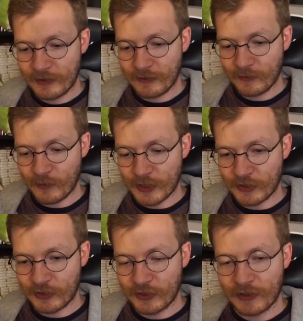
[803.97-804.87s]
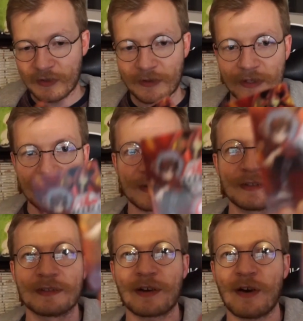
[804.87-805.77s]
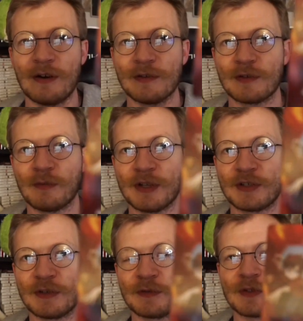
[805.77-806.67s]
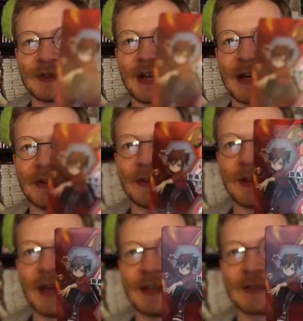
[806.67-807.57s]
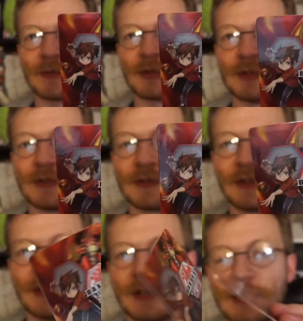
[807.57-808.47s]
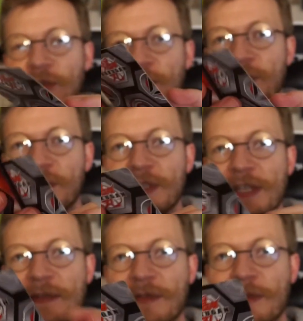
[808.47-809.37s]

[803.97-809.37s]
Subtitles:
which these cards are much different style than the last ones. You can see even the